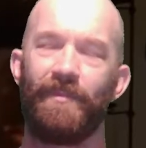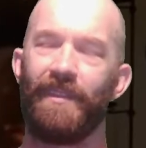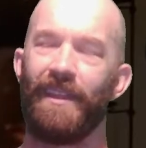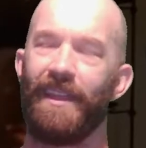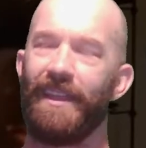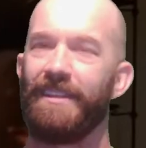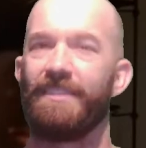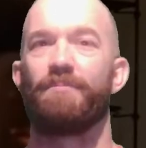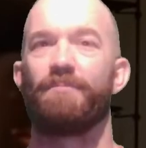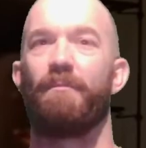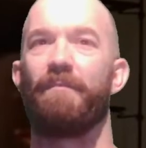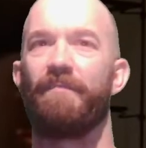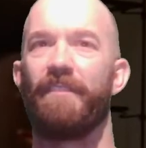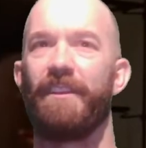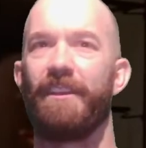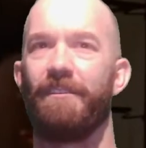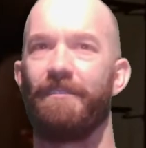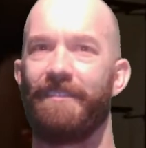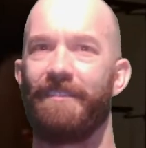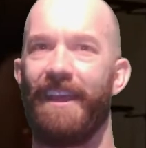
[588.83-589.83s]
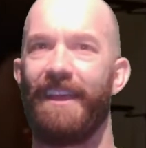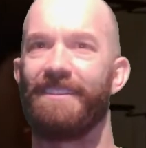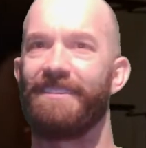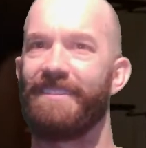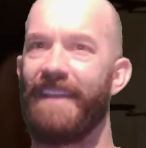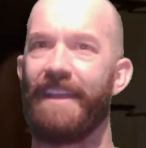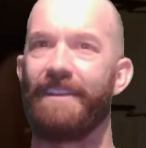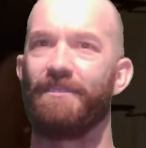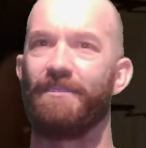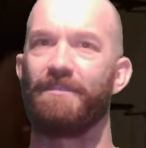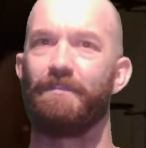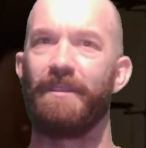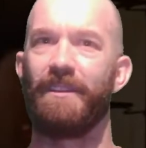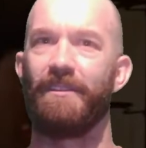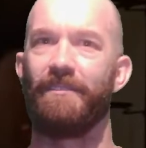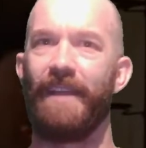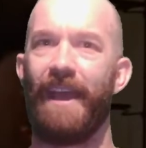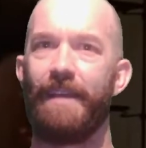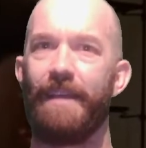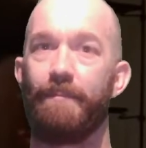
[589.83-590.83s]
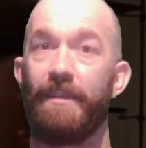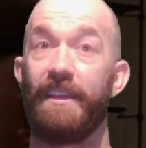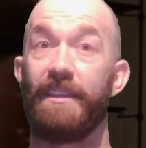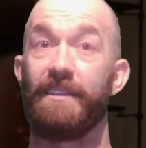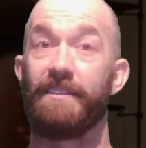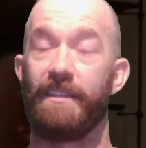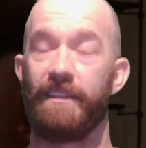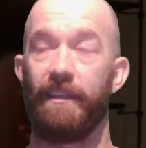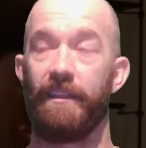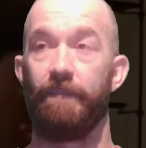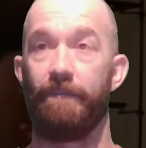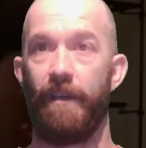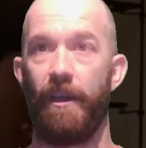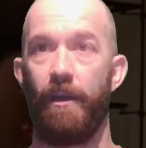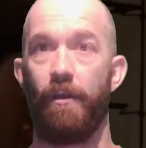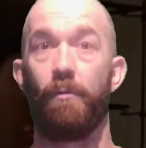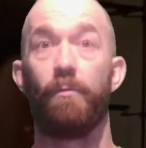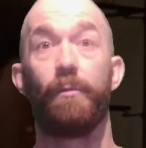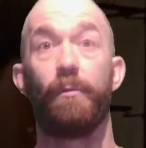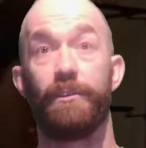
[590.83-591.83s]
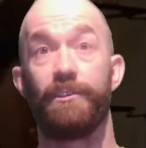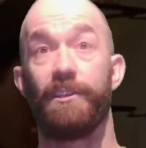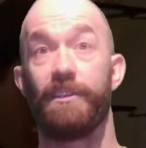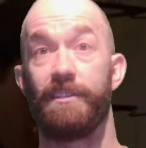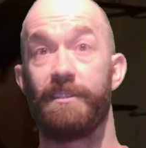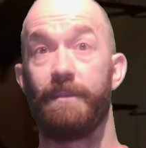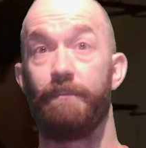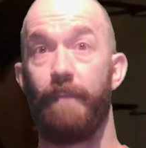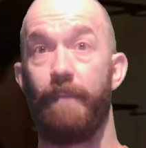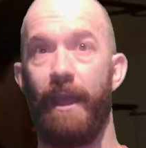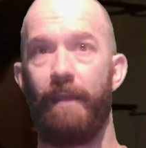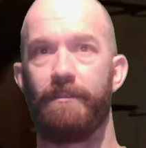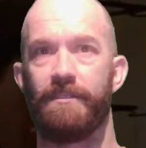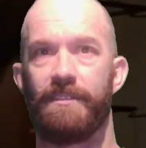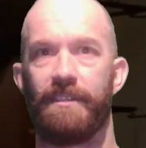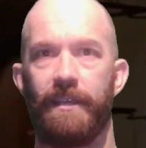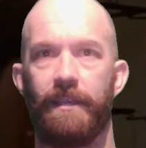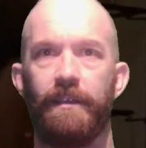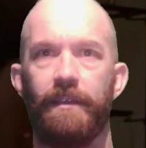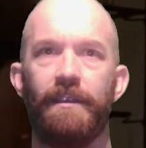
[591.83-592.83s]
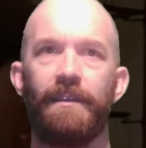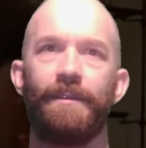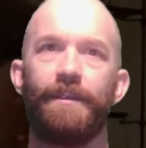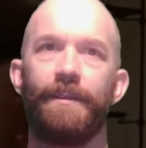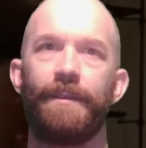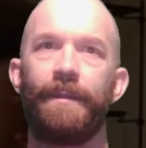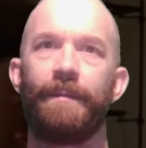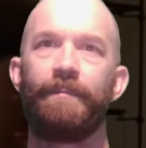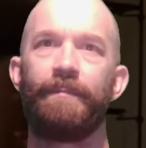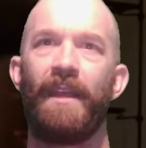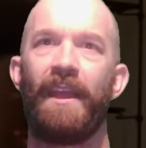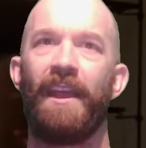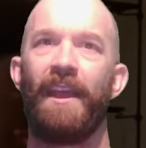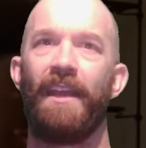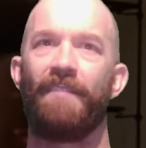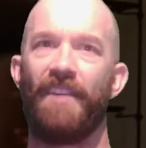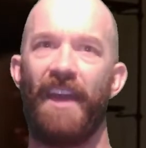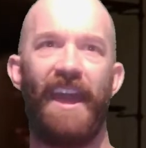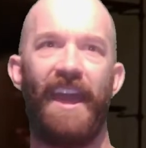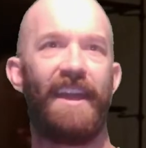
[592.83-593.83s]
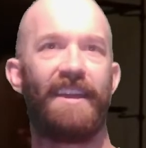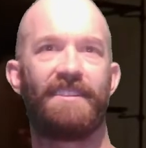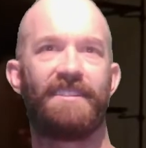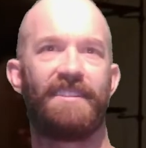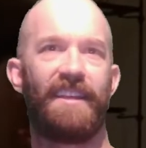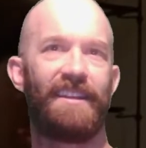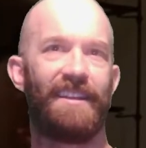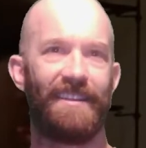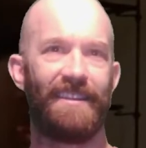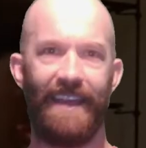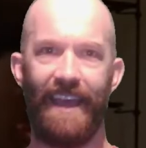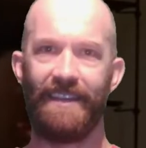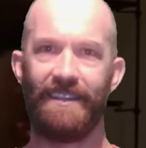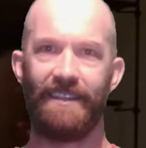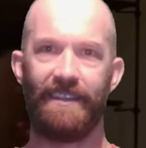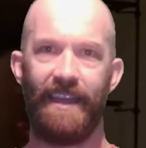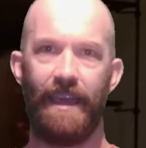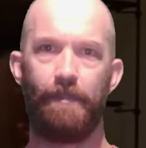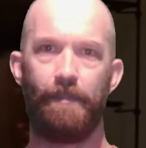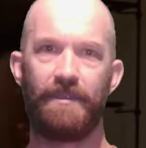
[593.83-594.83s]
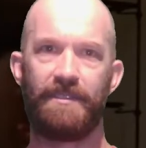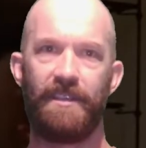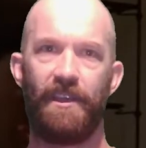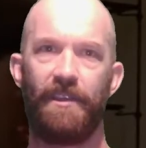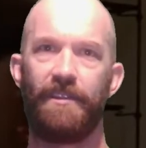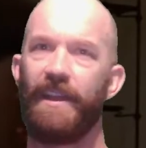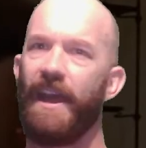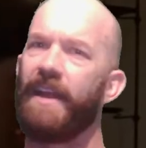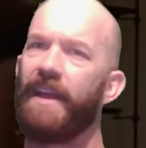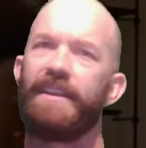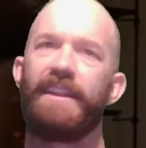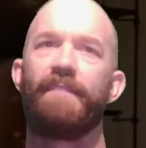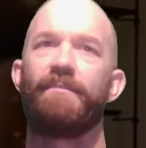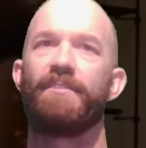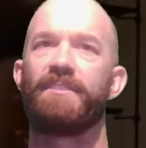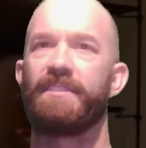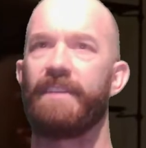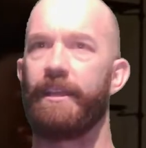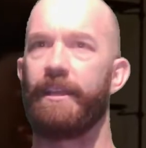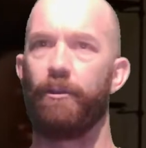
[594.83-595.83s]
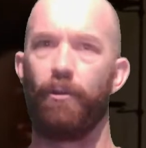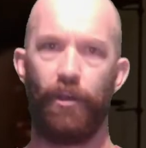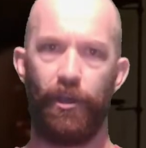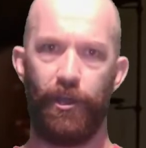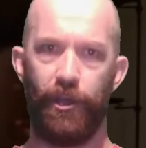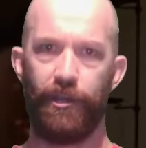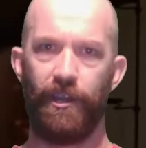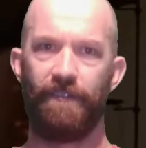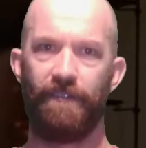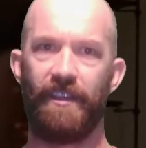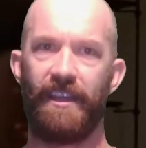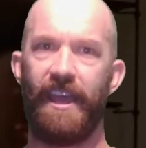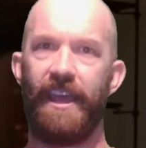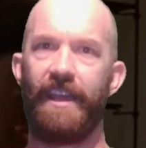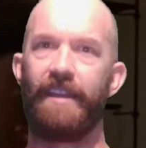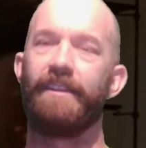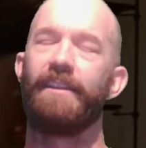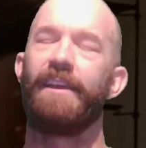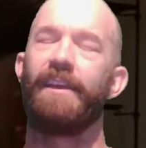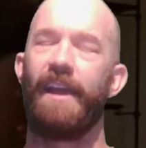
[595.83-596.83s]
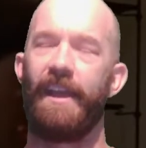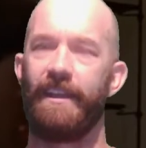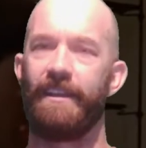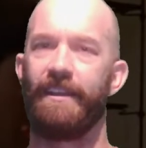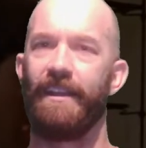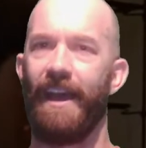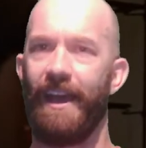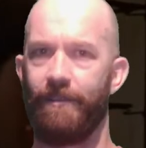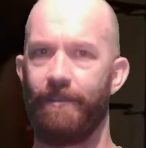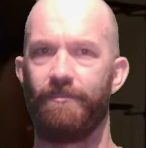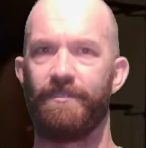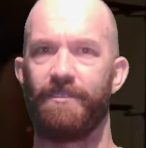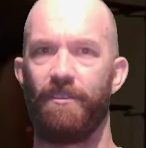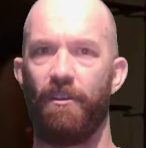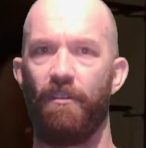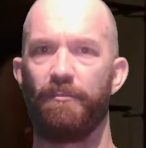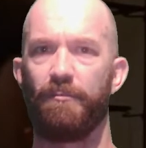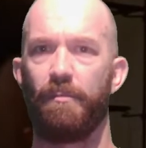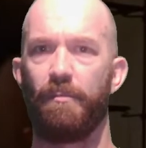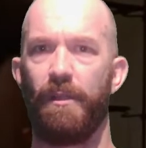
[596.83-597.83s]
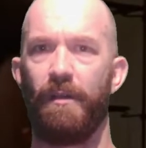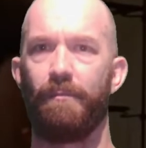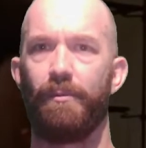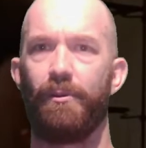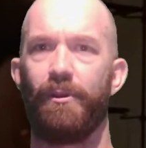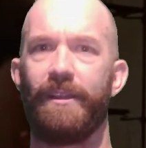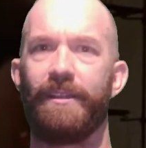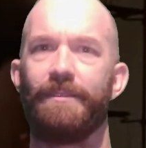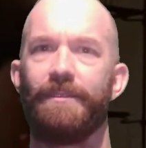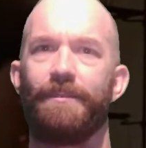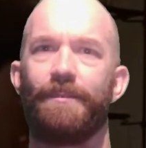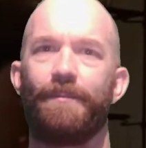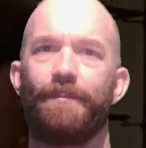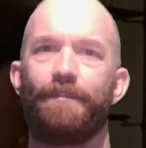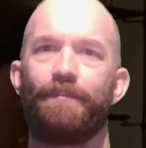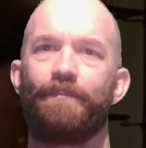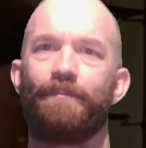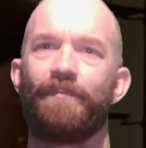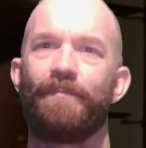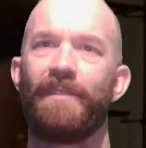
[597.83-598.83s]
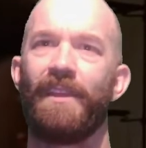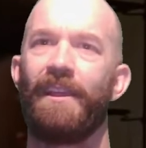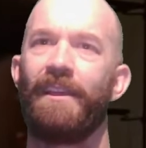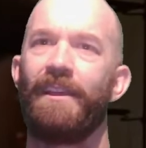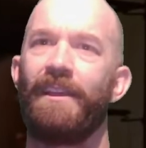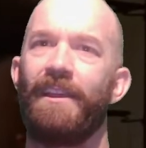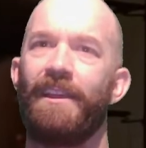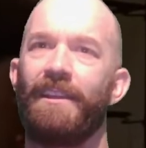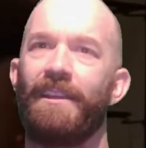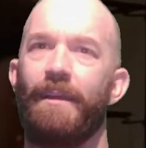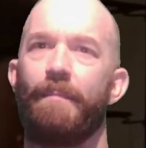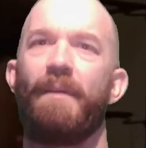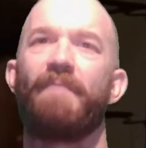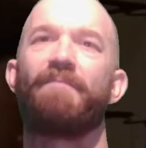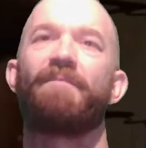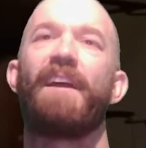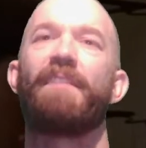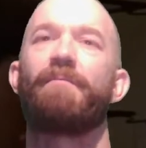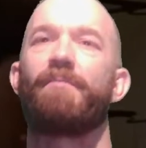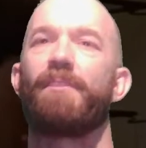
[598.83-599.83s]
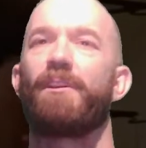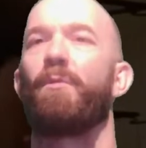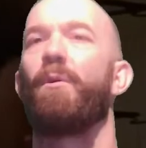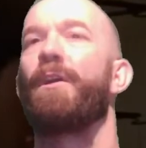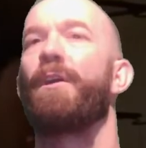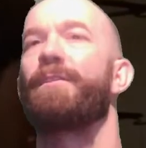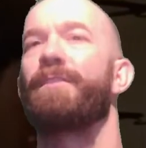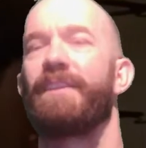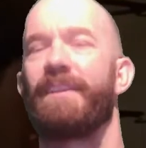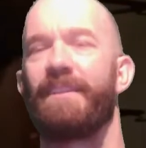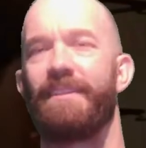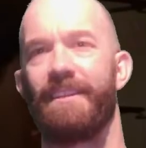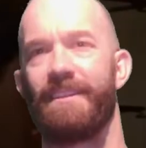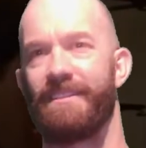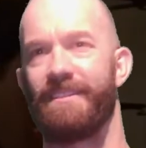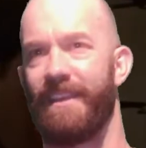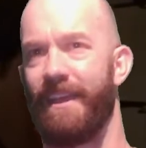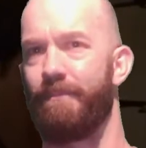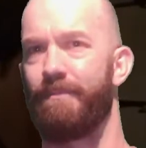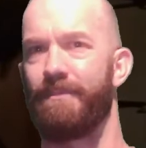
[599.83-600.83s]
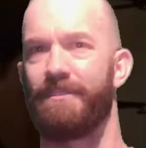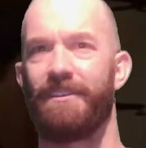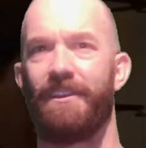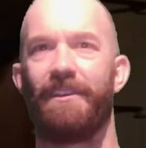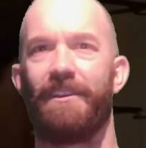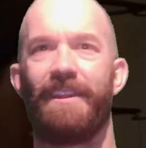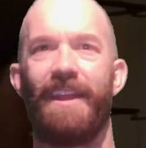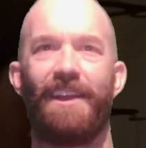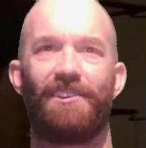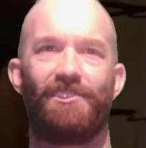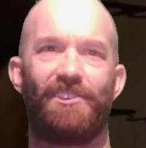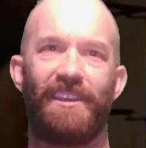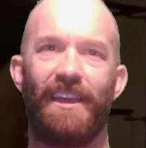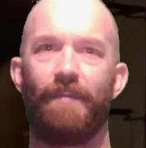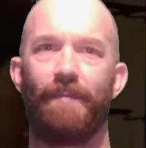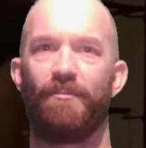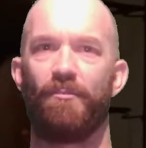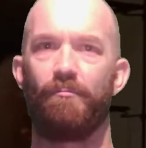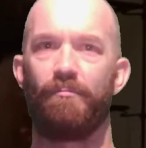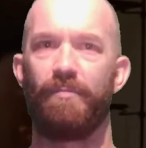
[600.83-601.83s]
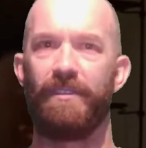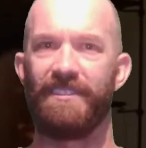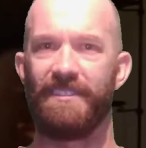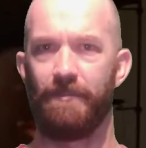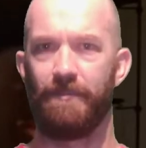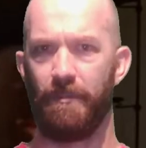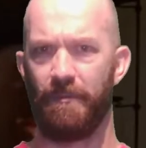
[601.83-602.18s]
It is revealed that Xander's middle name is Lavelle, which is embarrassing. The egg scene at the end of the episode are never seen or heard of again, an unresolved plot point. And my favourite quote in this episode actually comes from Principal